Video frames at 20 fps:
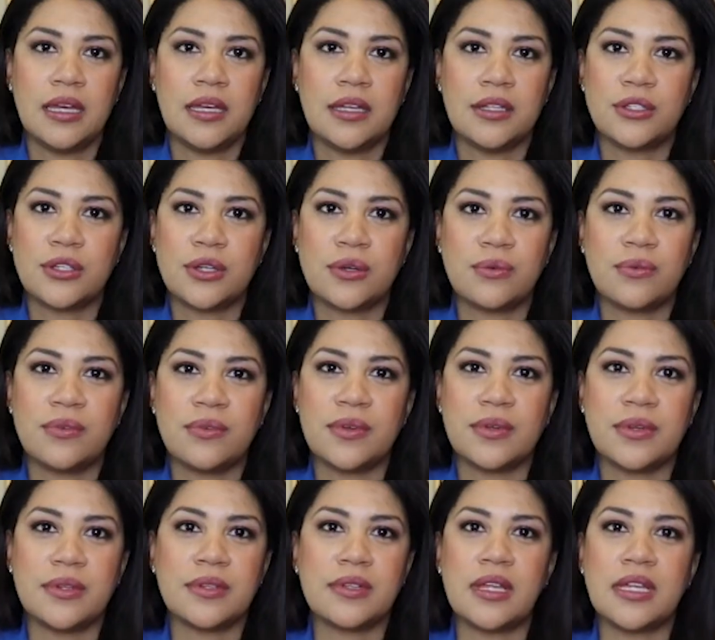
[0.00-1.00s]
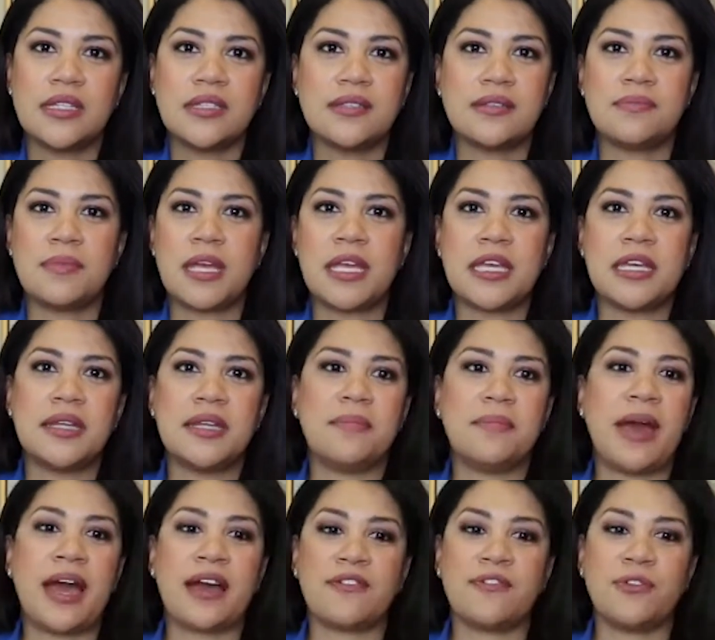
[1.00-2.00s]
So let's make it
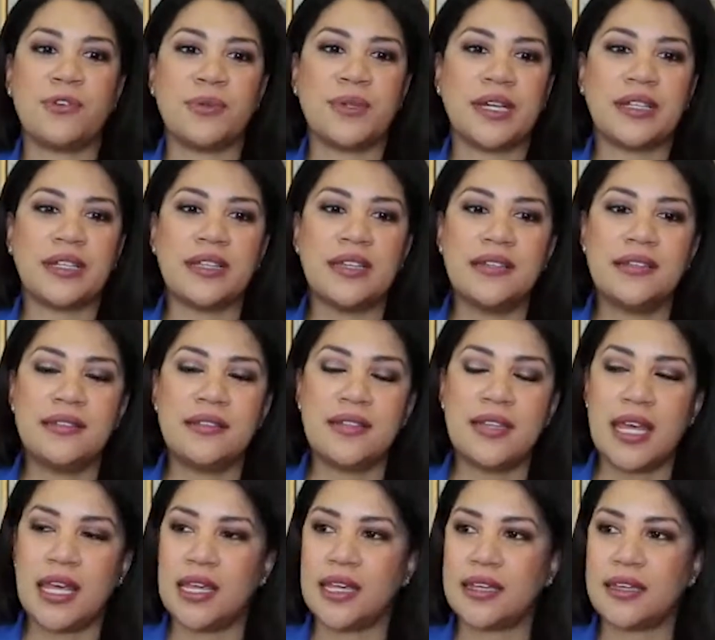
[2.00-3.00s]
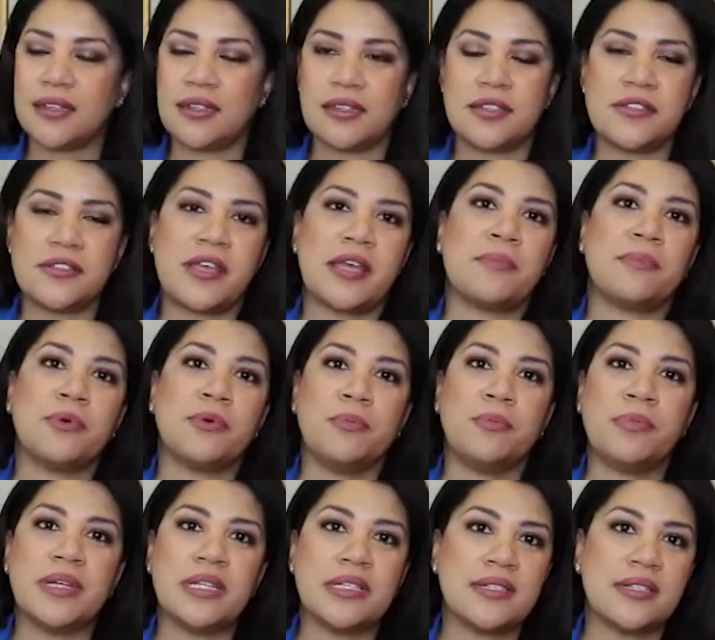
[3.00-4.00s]
impactful. Let's take an example
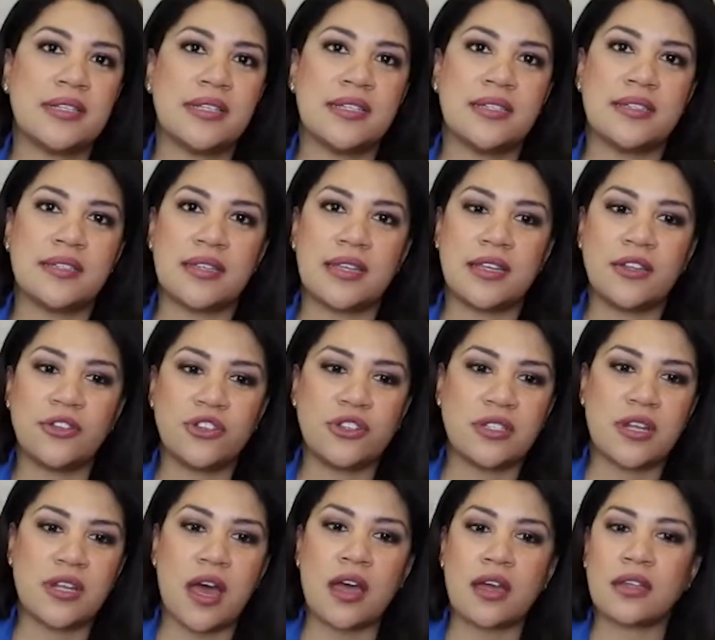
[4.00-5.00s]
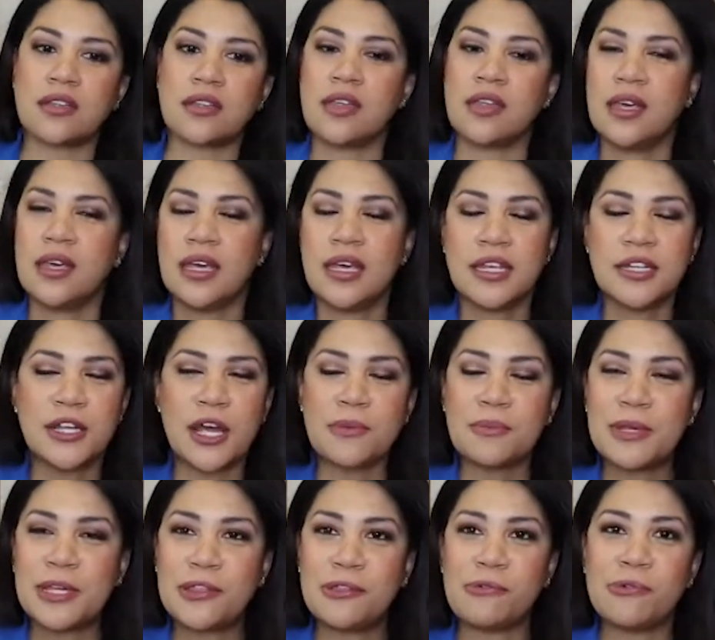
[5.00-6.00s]
business and just talk
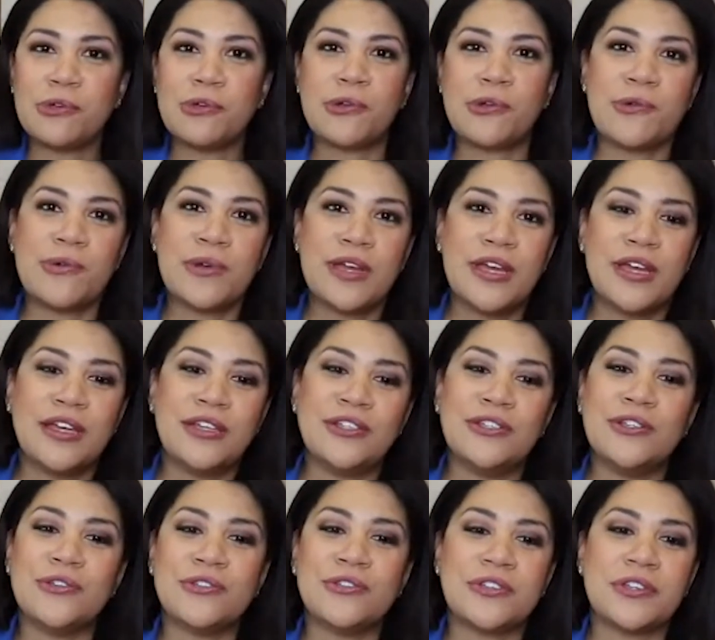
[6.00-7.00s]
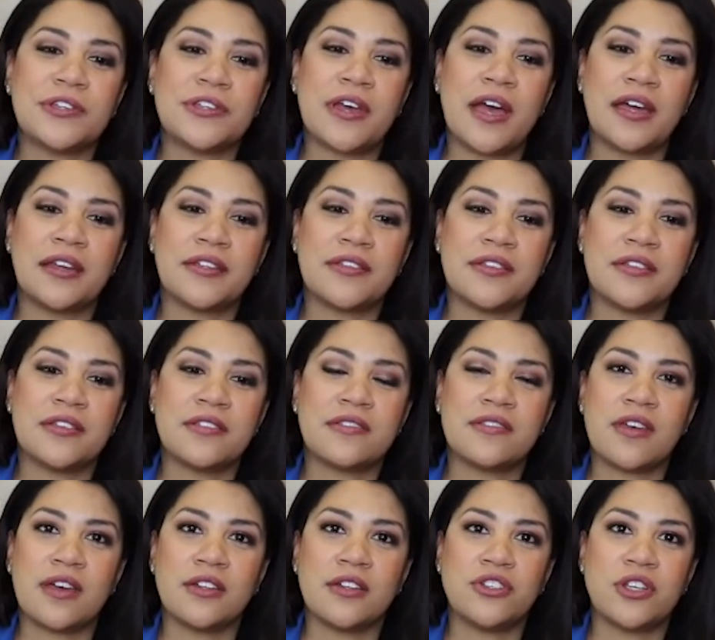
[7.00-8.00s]
me through using kind of this
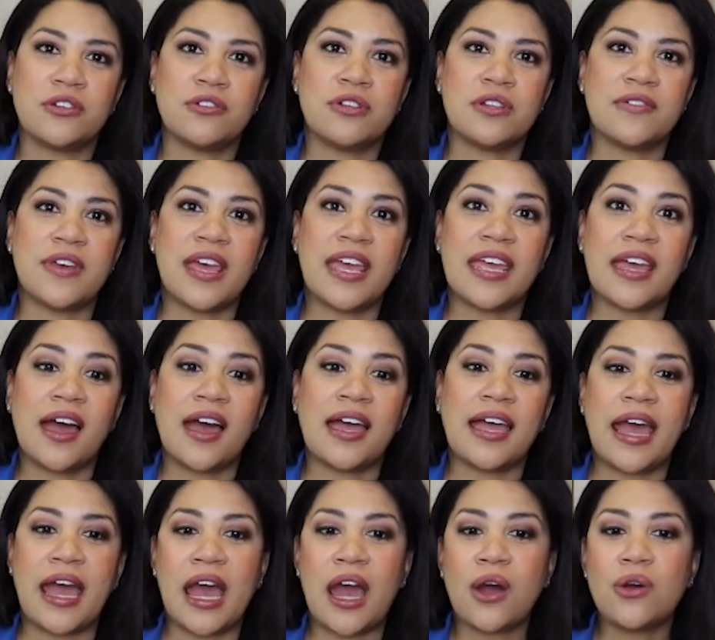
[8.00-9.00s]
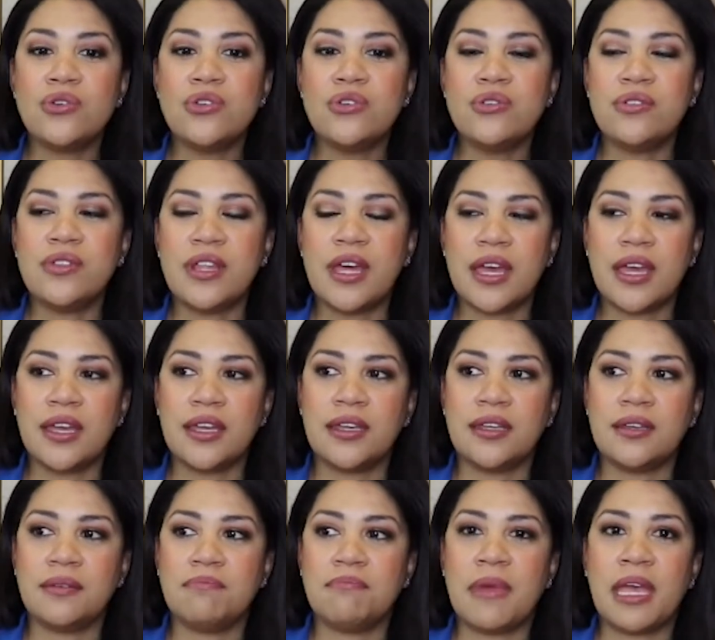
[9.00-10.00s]
generative AI. How do
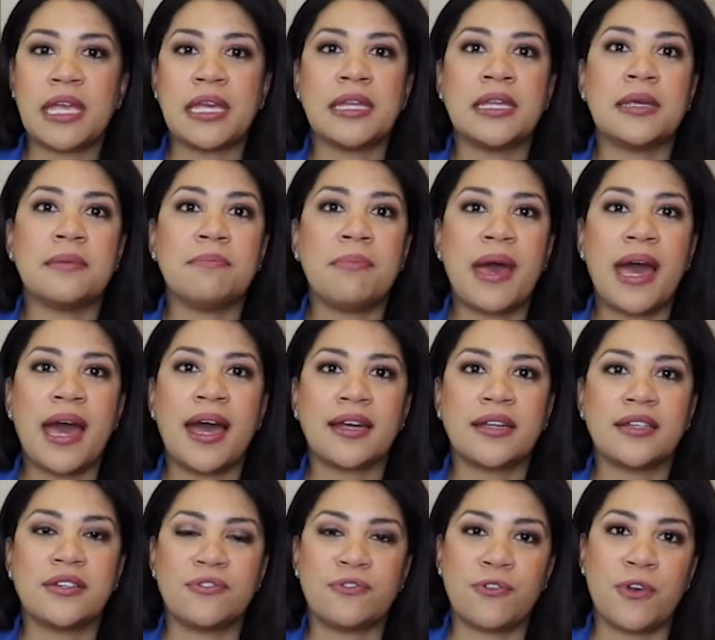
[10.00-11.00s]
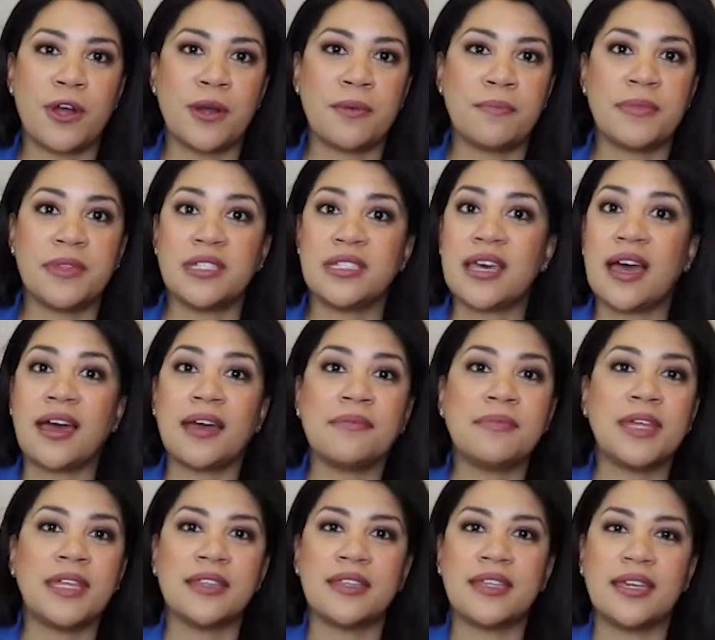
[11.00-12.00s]
they make an impact from the time
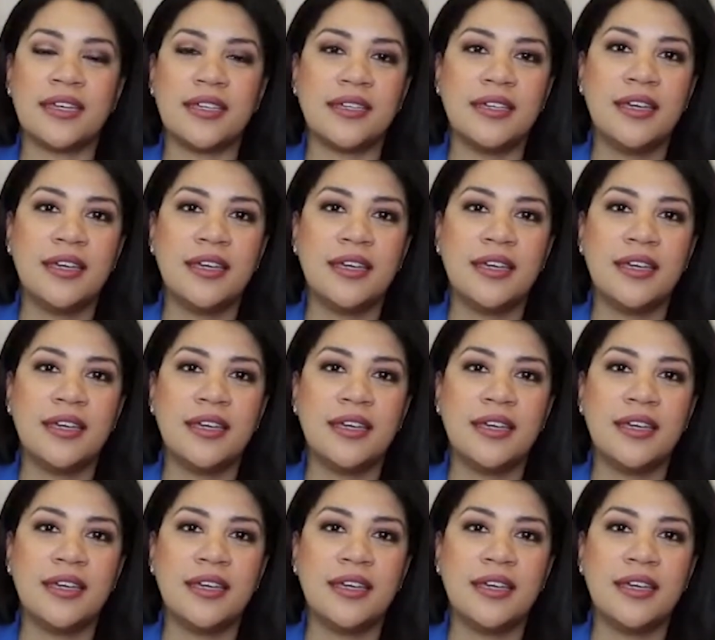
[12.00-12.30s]
that they